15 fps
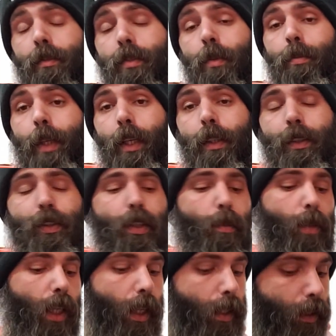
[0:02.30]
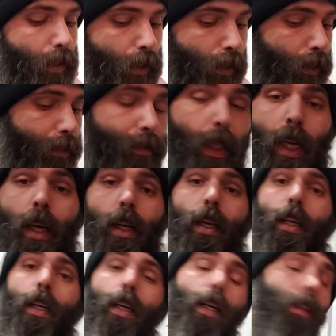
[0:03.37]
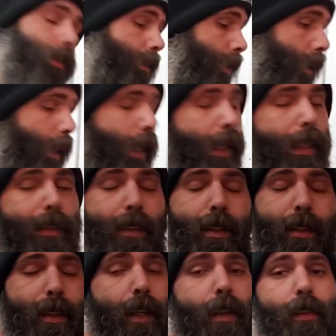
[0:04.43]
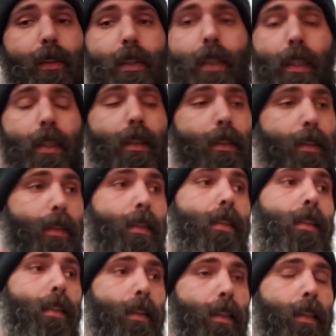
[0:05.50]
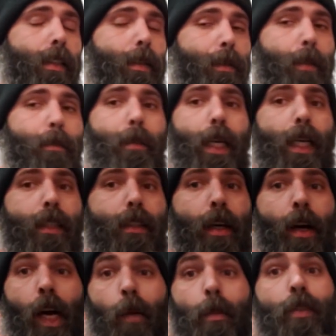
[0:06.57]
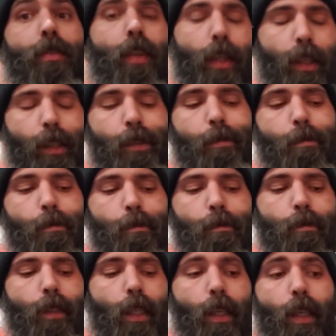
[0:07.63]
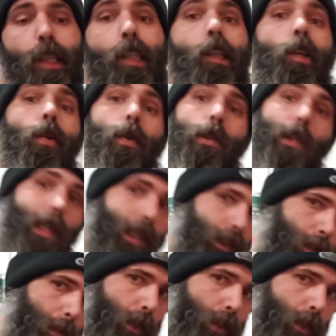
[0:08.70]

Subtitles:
from n.m.c.b. Now, yeah, as the title says, I went back to Harbor Freight. Of course, I got some